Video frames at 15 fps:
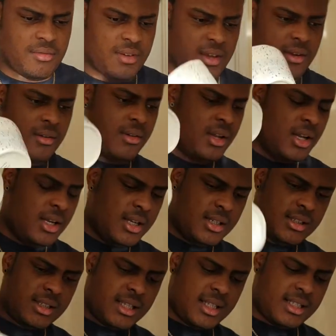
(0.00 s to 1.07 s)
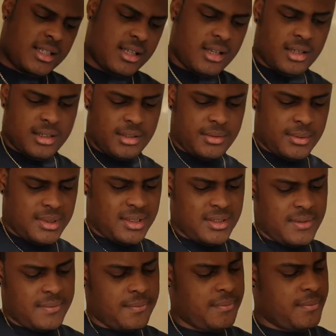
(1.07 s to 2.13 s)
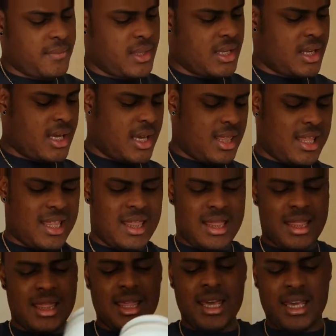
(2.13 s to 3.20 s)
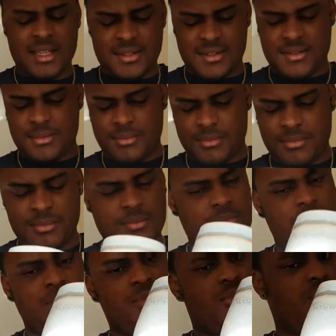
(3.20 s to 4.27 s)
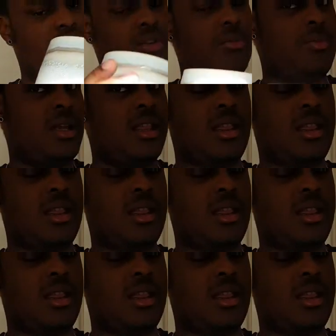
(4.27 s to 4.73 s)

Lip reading: feel. So that's a nice one. And then this should be